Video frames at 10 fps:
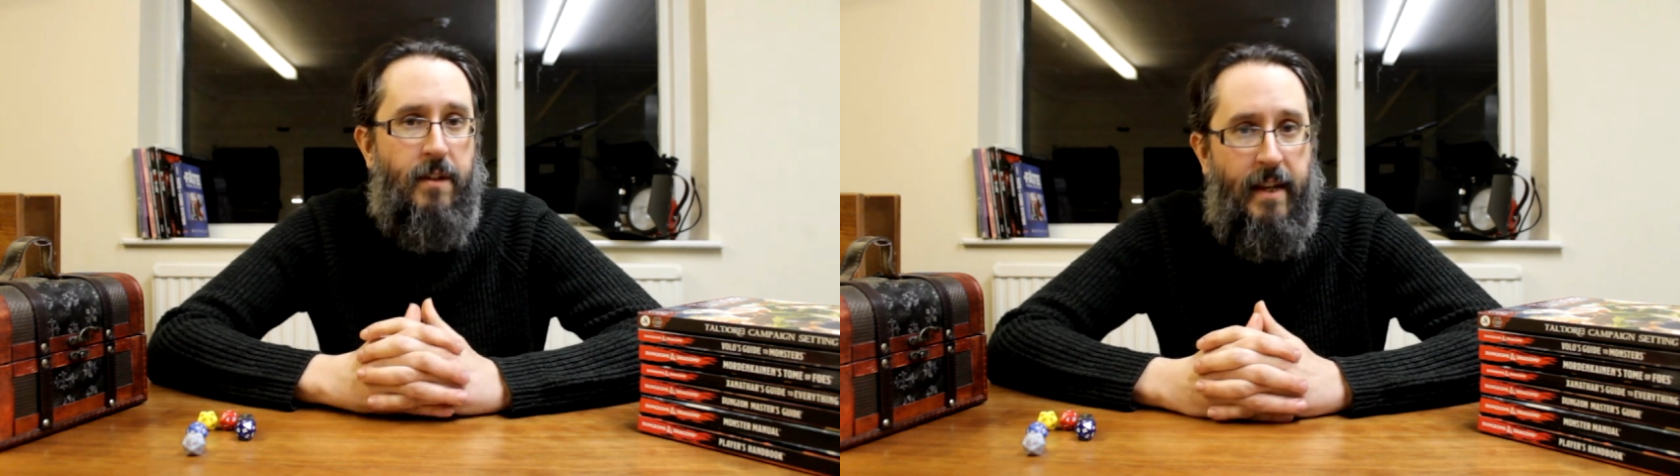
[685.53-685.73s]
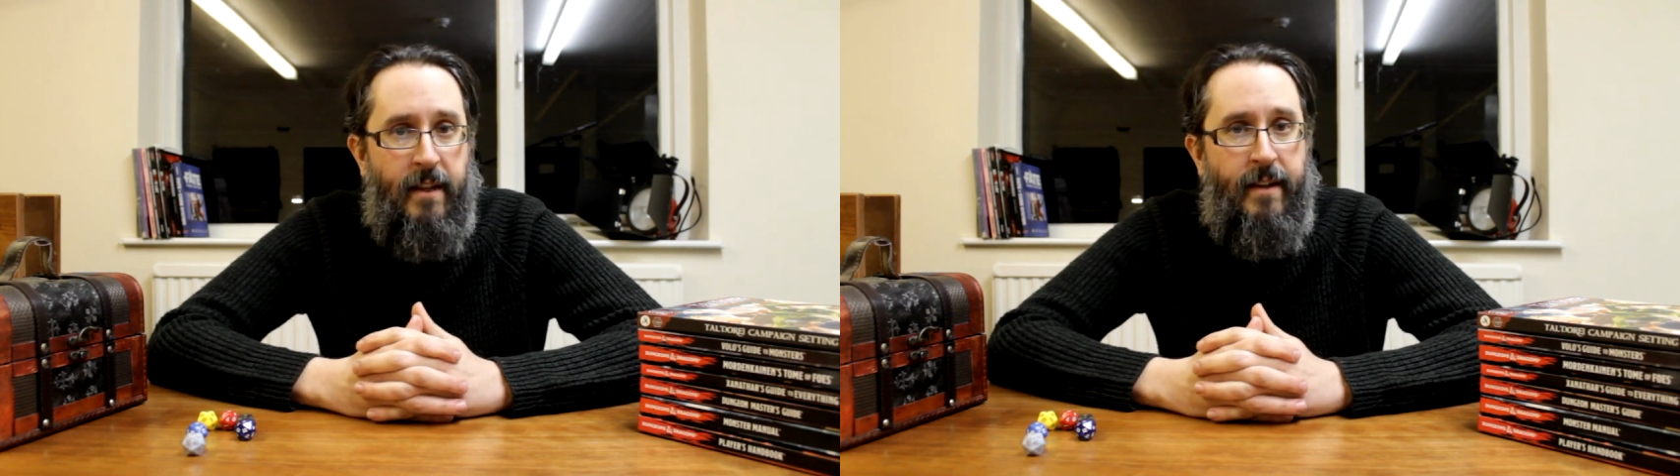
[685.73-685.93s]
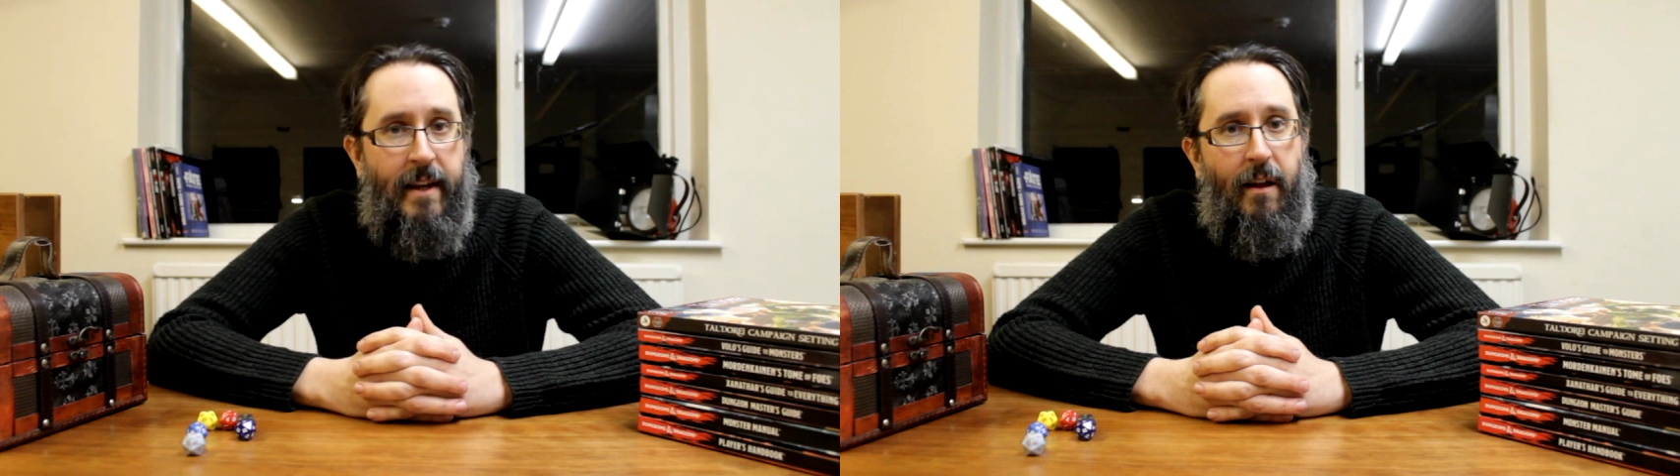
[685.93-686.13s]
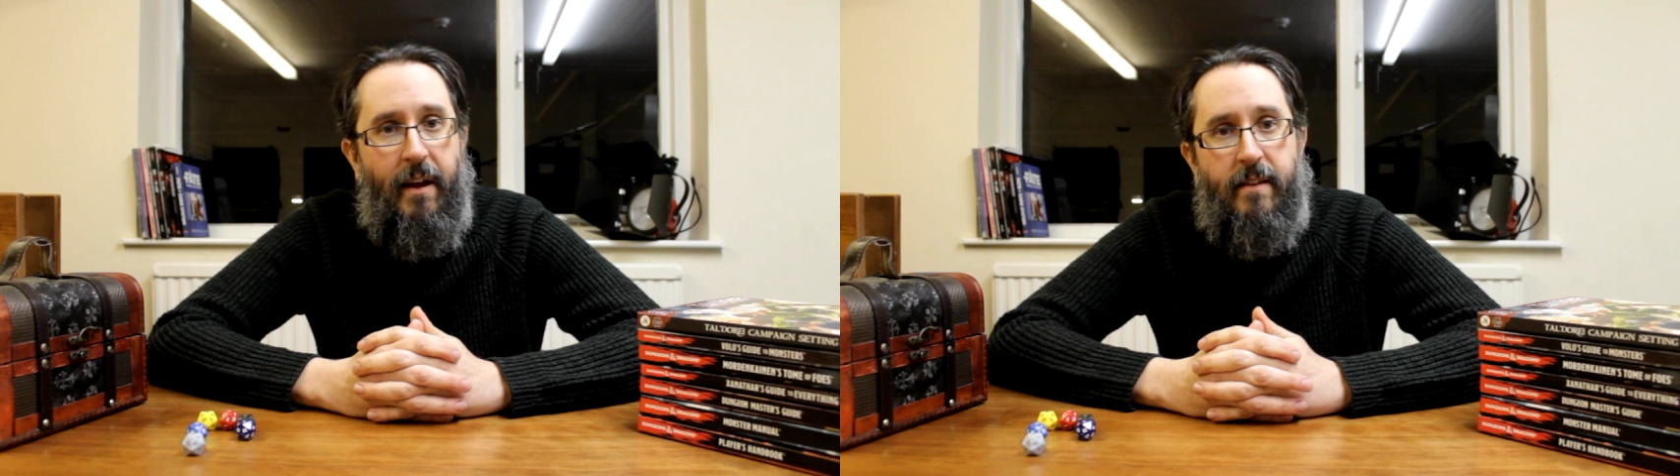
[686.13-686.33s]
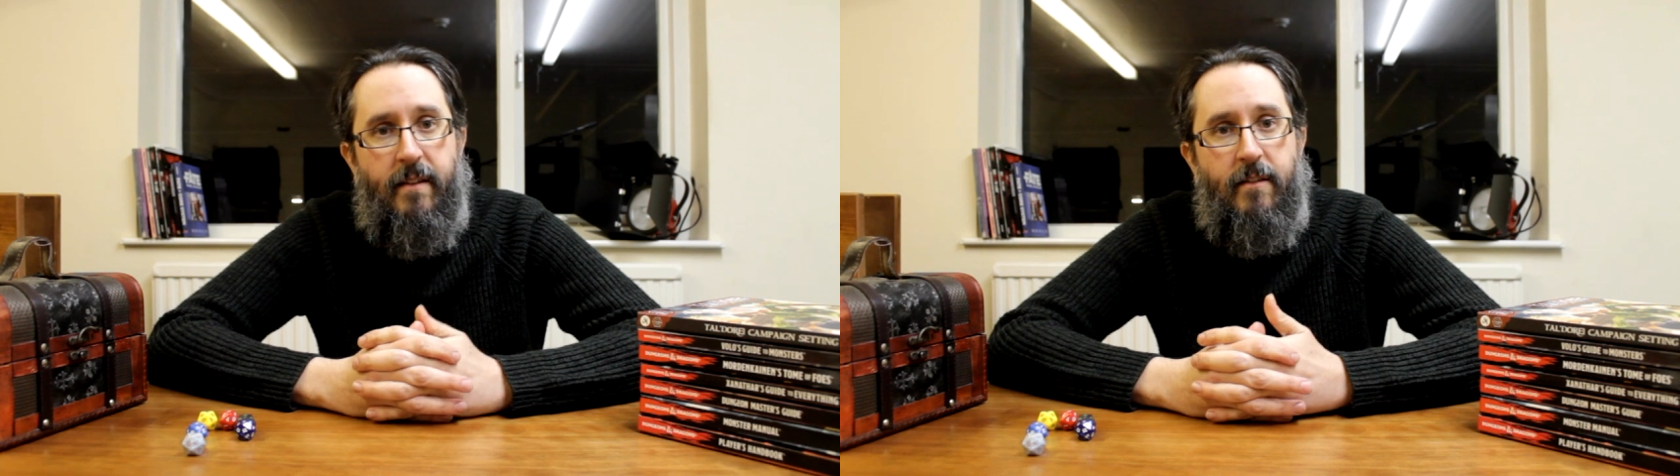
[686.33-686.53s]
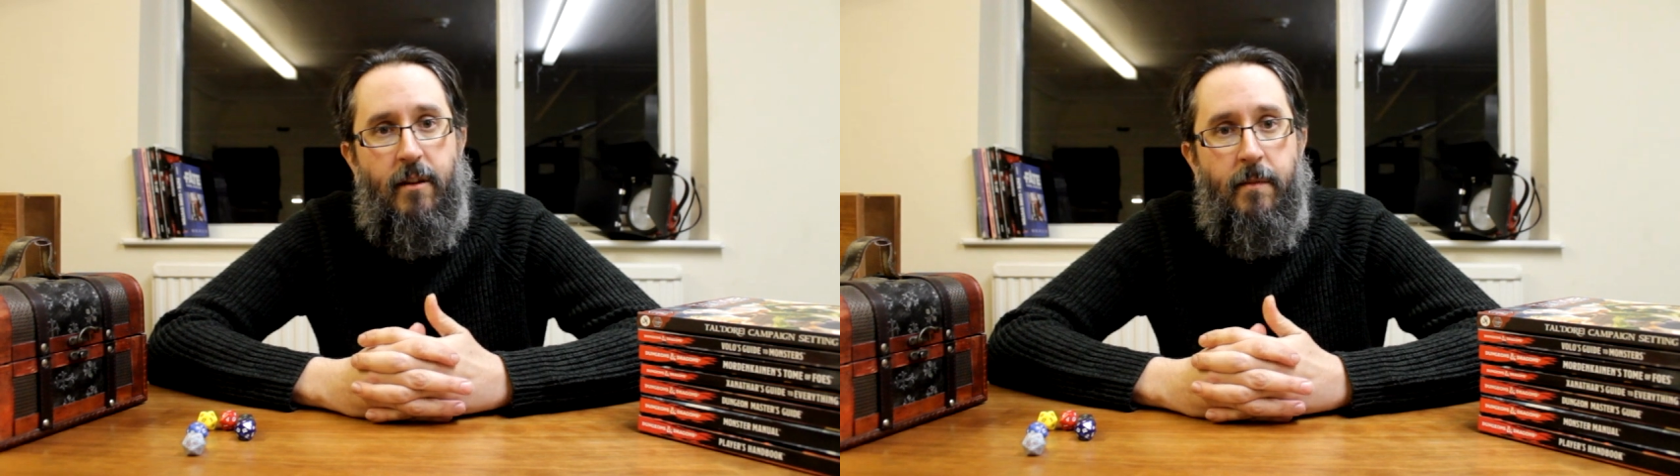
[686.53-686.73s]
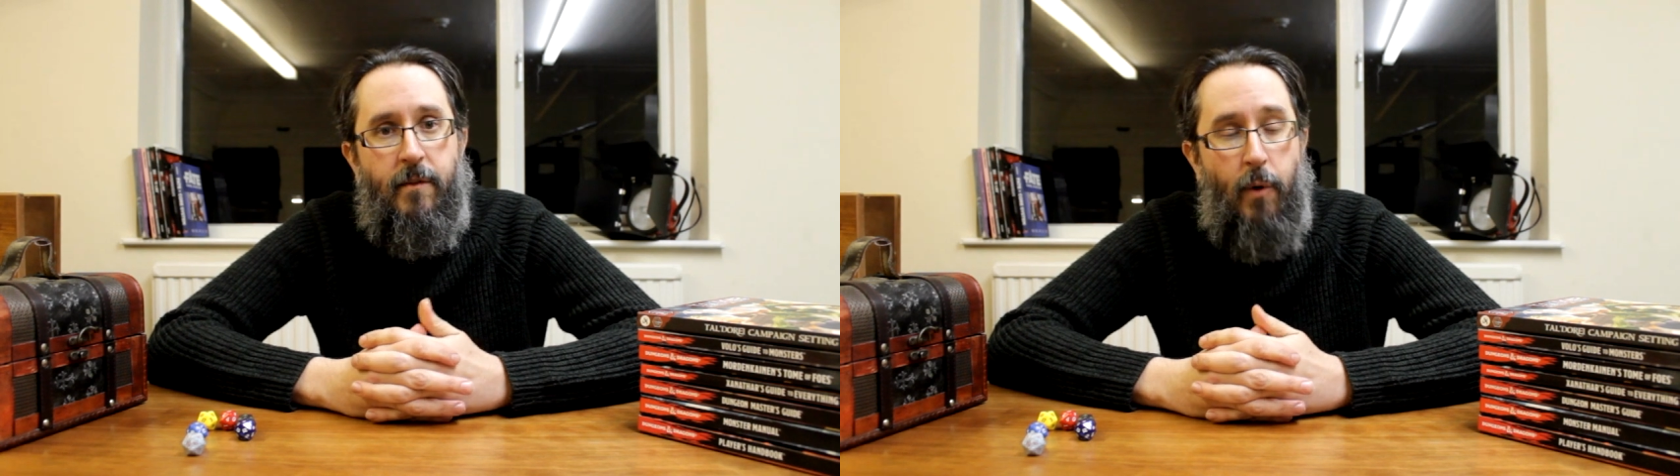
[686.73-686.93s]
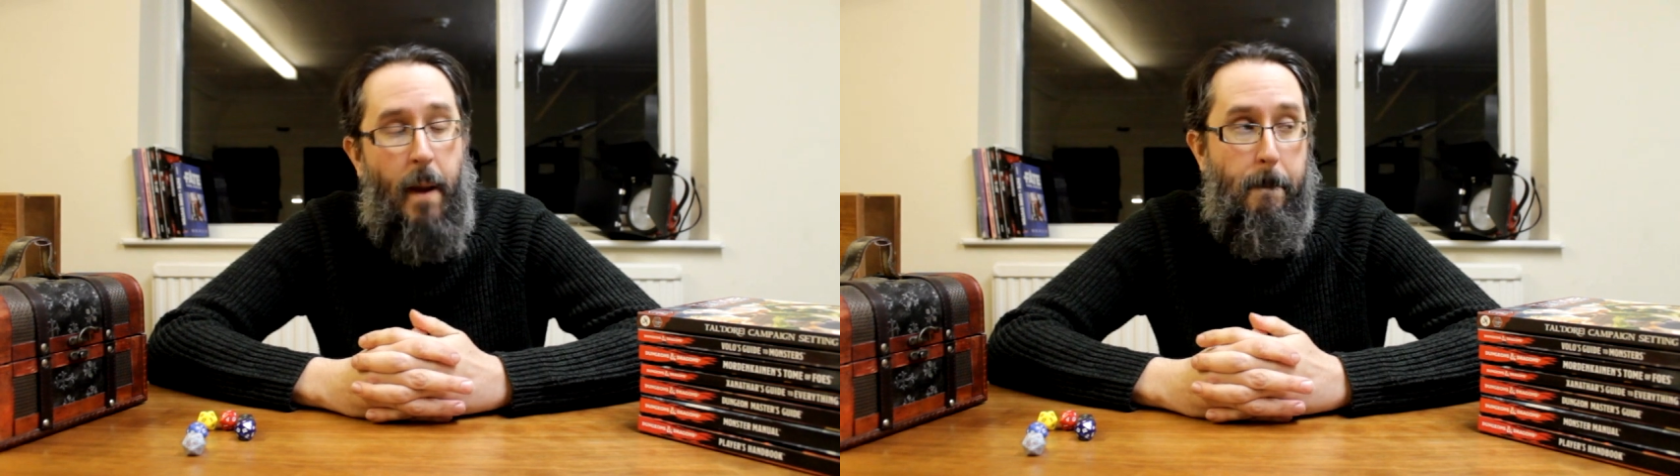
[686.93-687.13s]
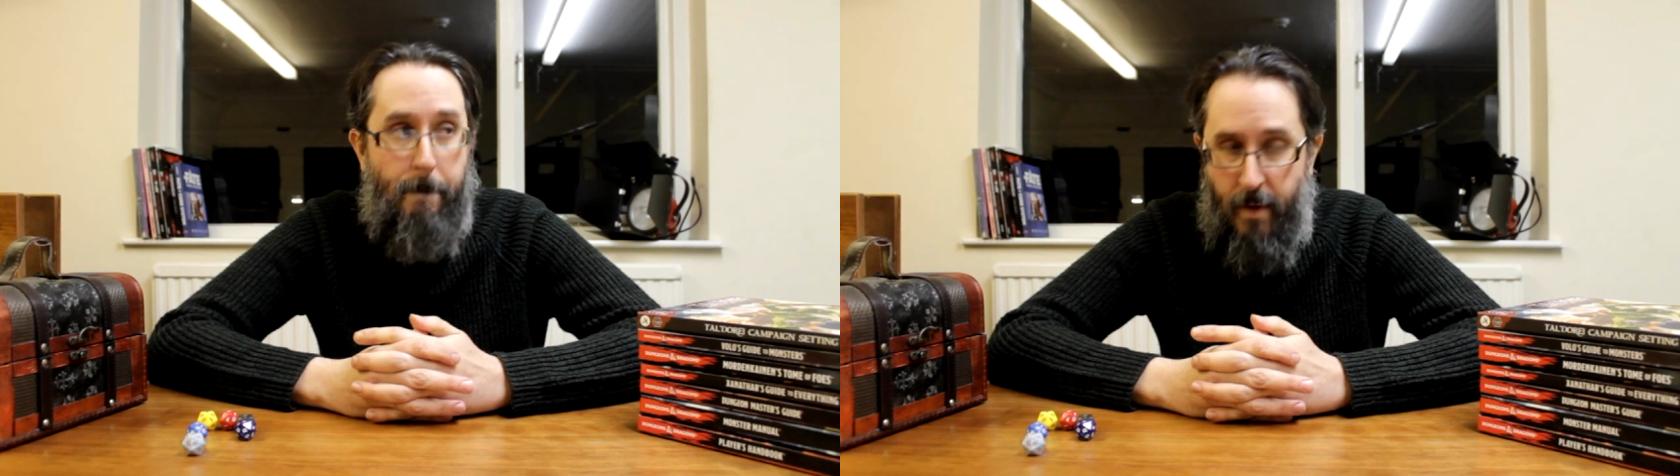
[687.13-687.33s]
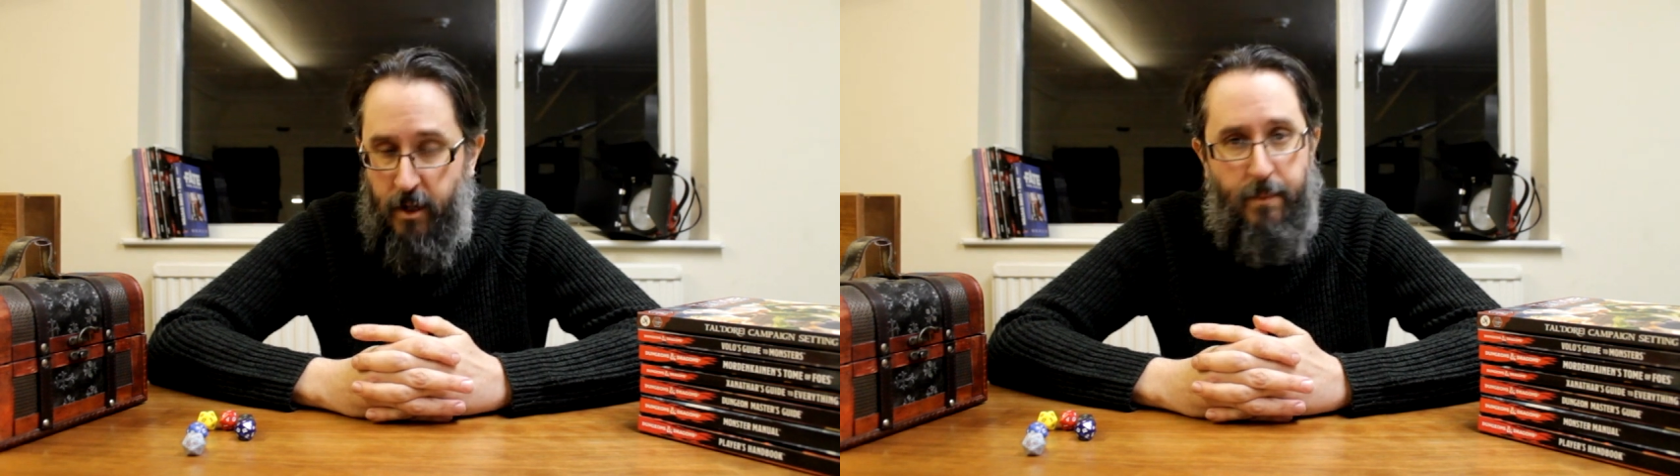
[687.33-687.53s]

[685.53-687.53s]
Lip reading: D&D-like systems do a much